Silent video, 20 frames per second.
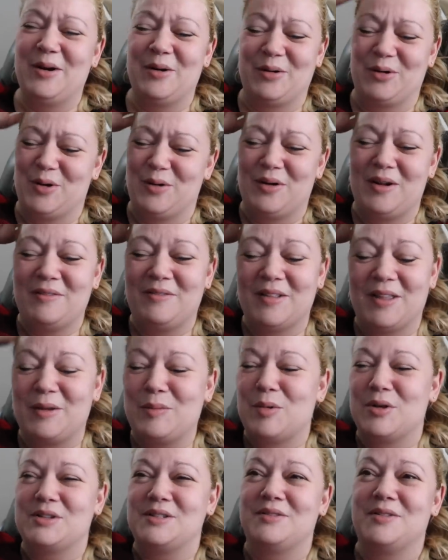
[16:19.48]
I don't know, I feel
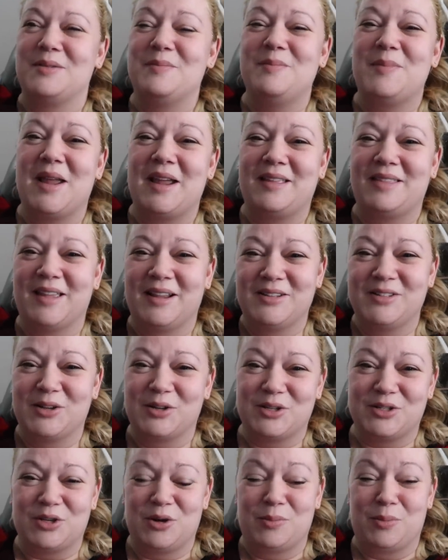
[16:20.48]
like most of them make things
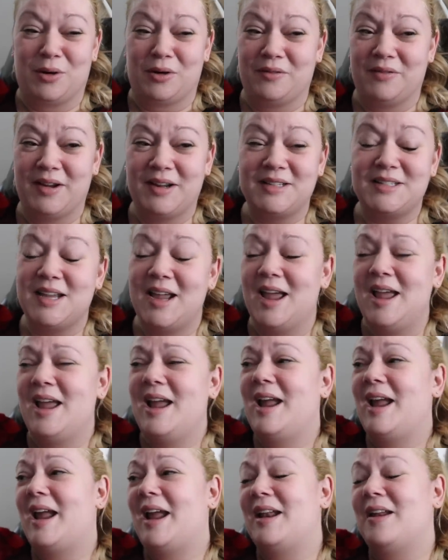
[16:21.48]
look so perfect.
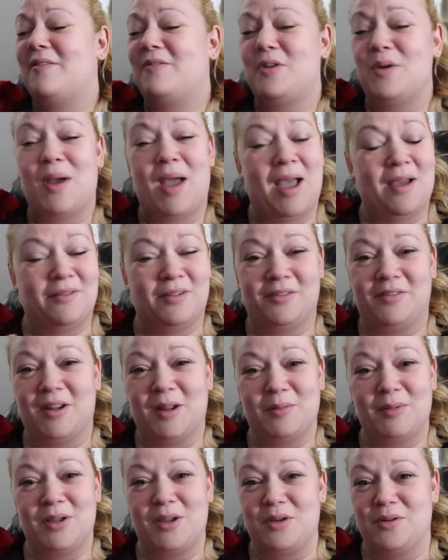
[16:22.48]
And if you have a
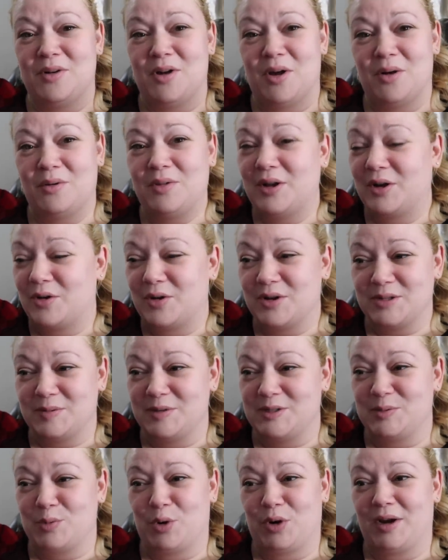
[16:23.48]
family, you know that
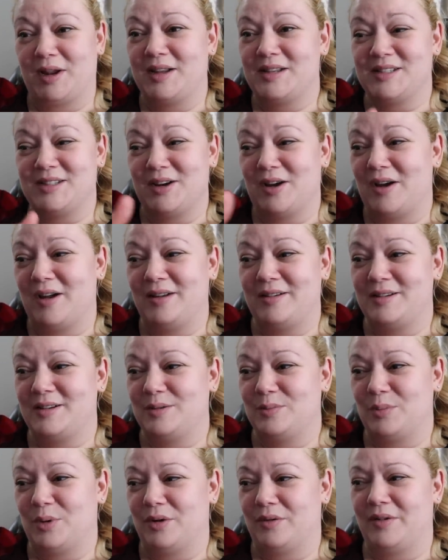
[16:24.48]
Christmas morning is not
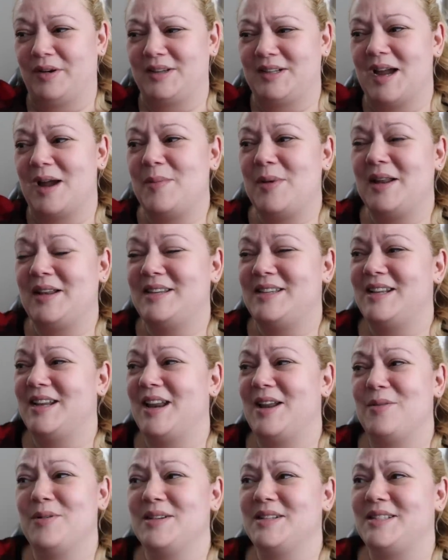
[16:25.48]
perfect. I mean,
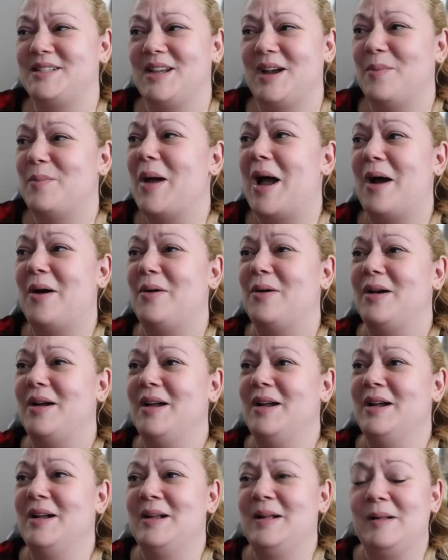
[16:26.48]
today was about
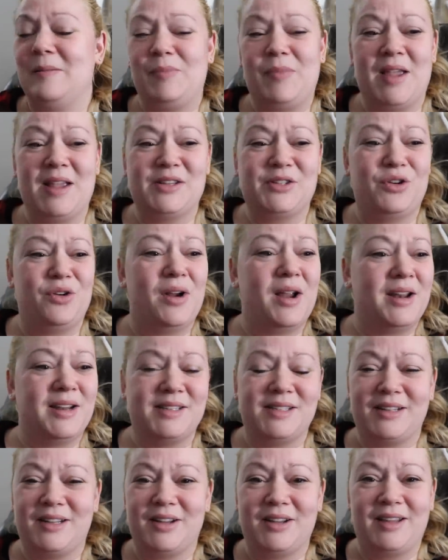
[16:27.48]
as great
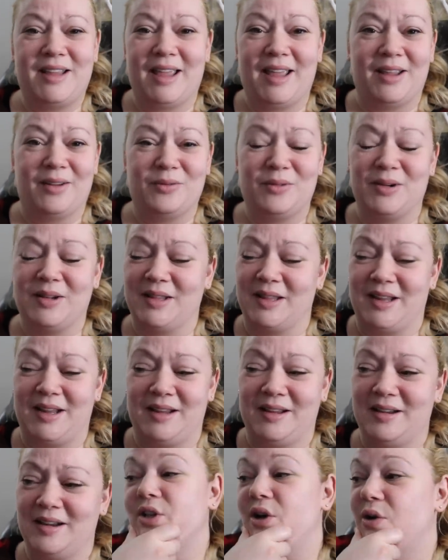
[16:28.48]
as it could get,
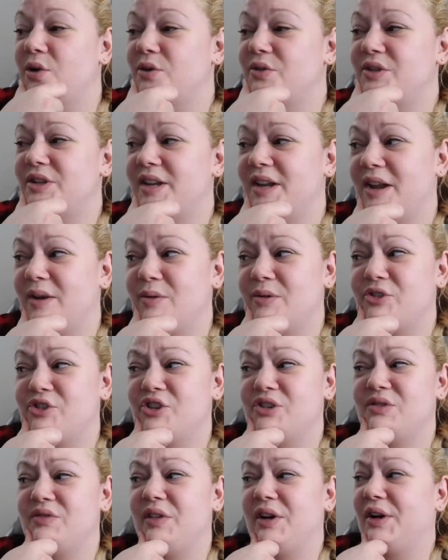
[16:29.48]
really. So today was
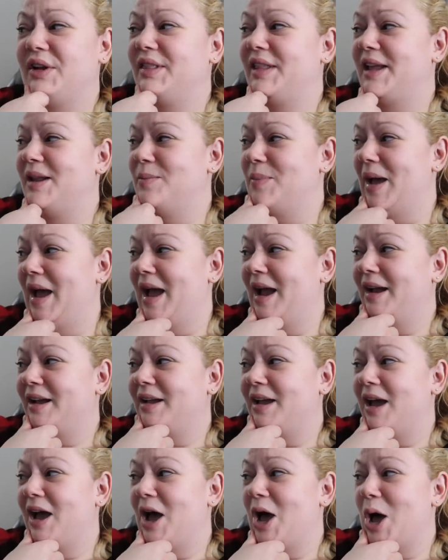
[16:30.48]
just very laid back.